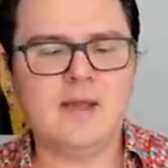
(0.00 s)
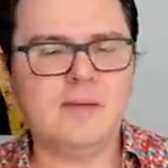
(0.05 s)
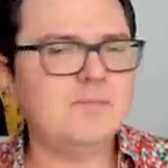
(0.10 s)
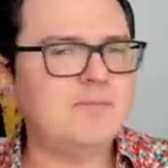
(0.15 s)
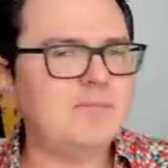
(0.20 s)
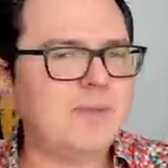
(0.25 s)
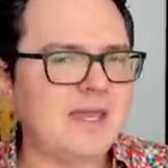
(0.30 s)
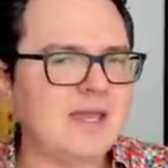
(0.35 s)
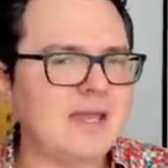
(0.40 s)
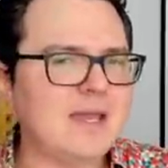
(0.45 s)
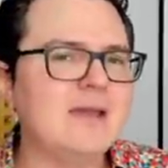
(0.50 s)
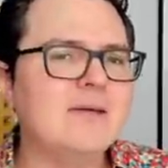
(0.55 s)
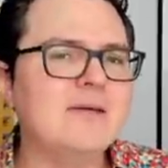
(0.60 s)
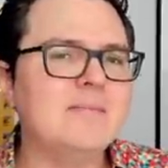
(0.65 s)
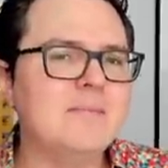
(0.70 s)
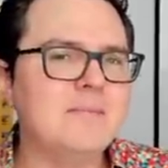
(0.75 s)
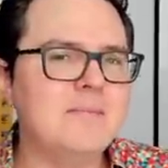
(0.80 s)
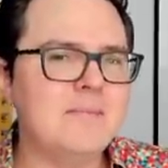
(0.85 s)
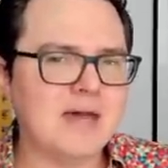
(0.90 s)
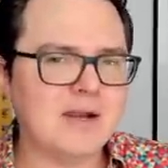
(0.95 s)
big
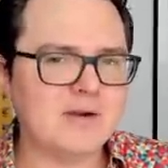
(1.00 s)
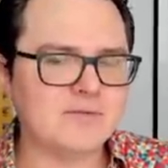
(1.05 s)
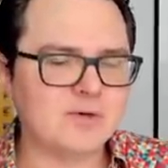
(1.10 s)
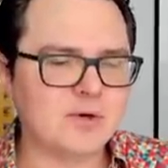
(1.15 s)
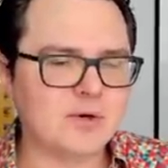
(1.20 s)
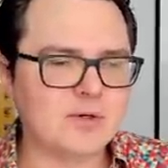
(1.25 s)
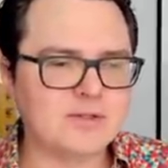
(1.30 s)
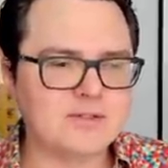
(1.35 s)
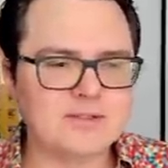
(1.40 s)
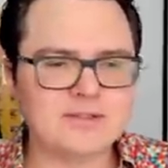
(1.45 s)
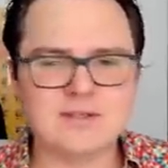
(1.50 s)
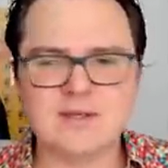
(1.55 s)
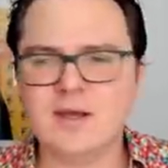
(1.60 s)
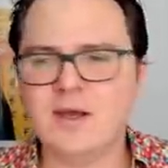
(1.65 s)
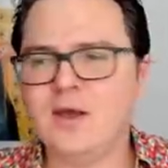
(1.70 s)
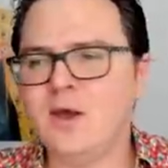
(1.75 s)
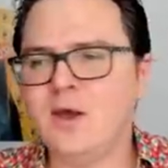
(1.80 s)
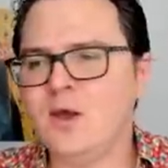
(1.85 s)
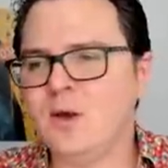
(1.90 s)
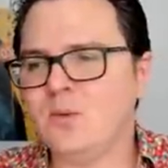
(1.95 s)
metaverse
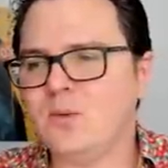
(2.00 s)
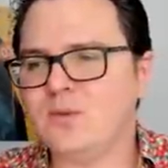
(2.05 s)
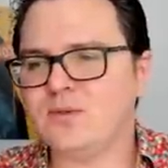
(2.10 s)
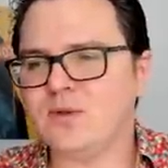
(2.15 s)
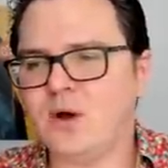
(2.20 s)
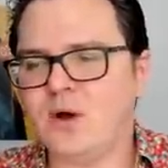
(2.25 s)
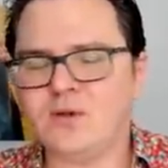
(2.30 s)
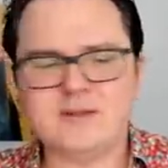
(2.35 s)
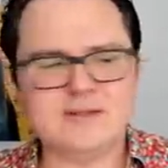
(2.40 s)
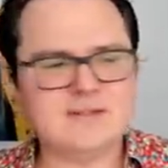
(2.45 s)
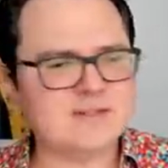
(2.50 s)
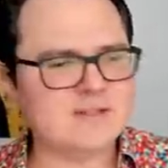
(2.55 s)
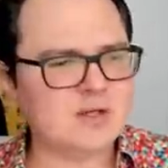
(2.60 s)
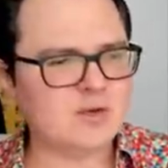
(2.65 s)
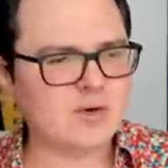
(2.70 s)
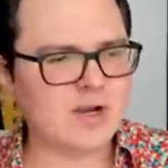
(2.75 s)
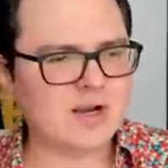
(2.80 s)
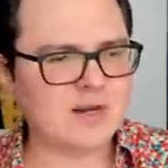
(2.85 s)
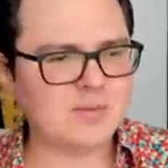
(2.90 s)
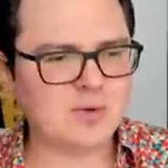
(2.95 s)
with all this
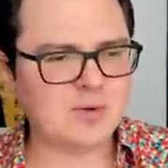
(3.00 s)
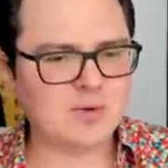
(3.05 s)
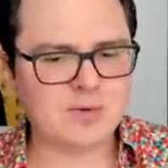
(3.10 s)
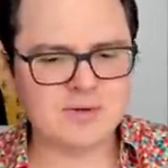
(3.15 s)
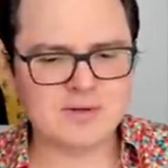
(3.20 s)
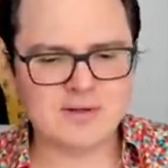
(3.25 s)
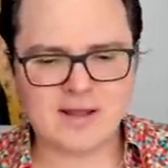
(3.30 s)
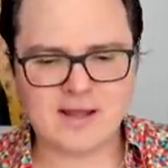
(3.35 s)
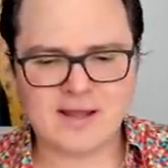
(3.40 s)
incredible